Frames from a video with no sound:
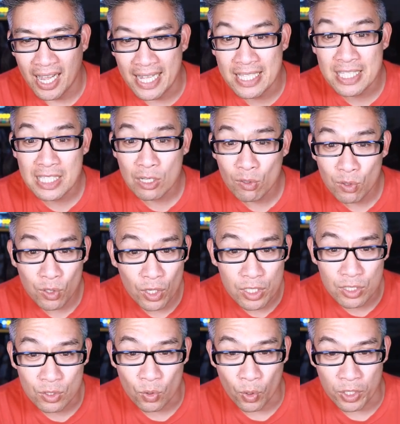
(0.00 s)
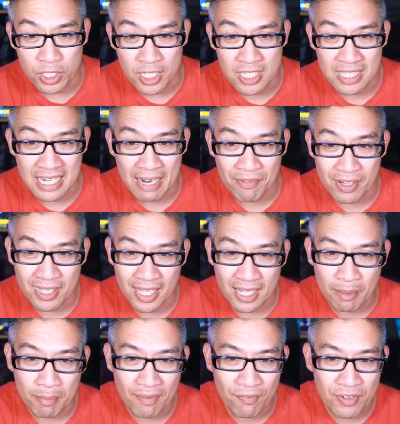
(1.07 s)
It still looks gorgeous and
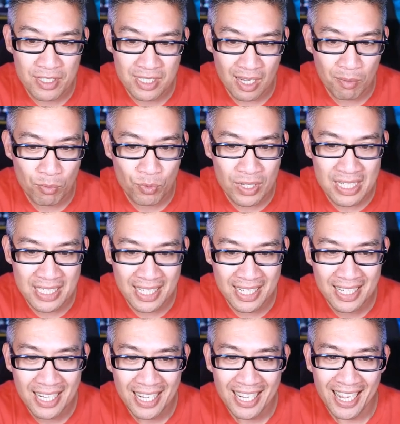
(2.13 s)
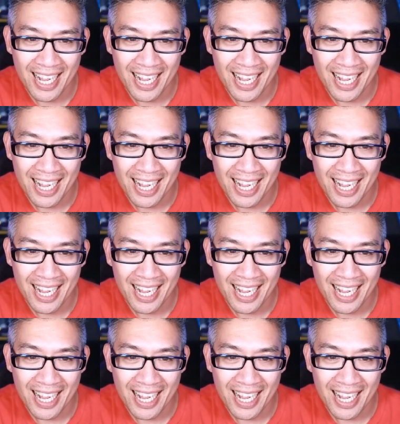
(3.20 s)
everything, but for some reason,